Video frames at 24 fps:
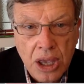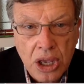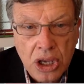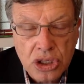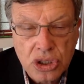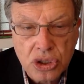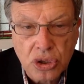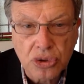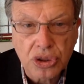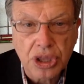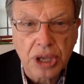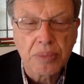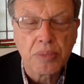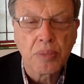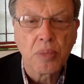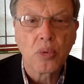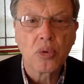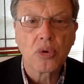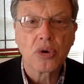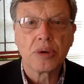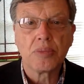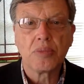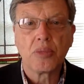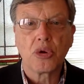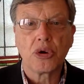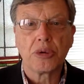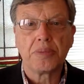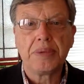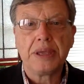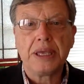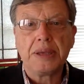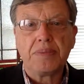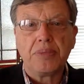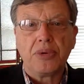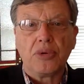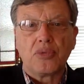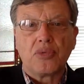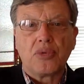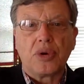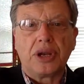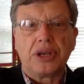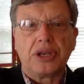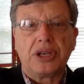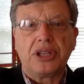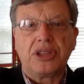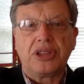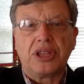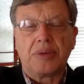so that more and more people
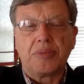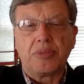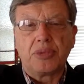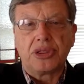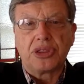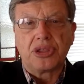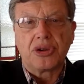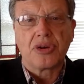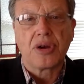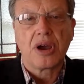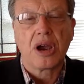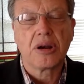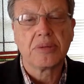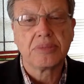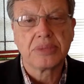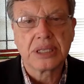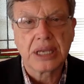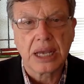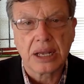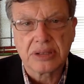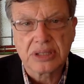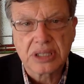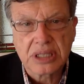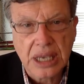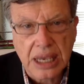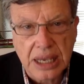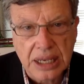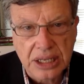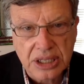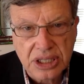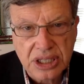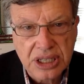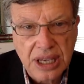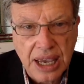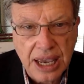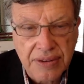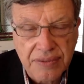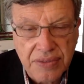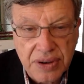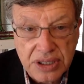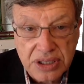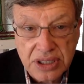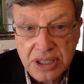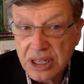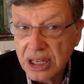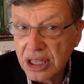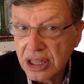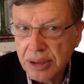run to them with their arms out saying, save
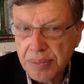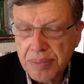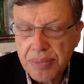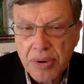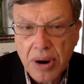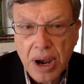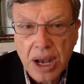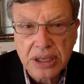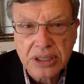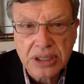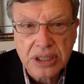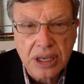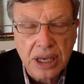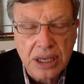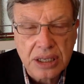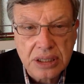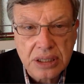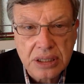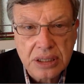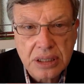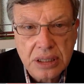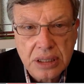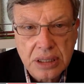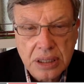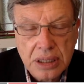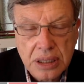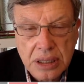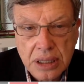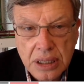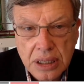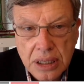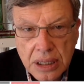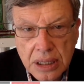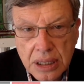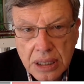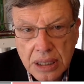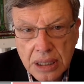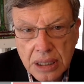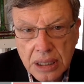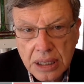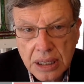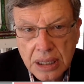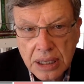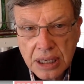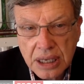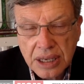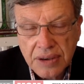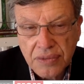us, and in the process,
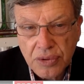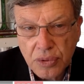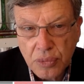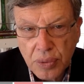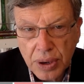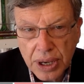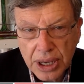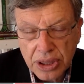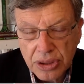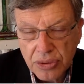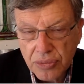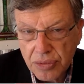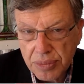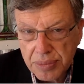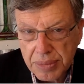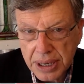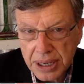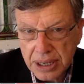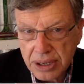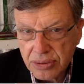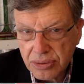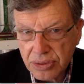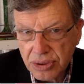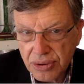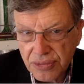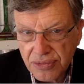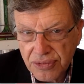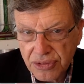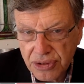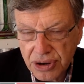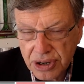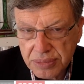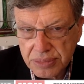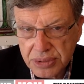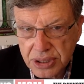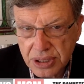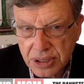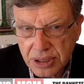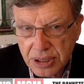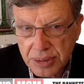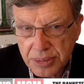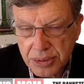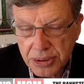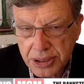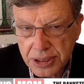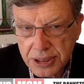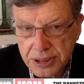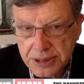give away the remainder of their freedoms and
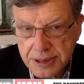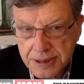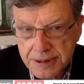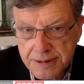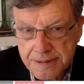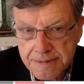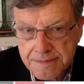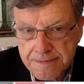liberties.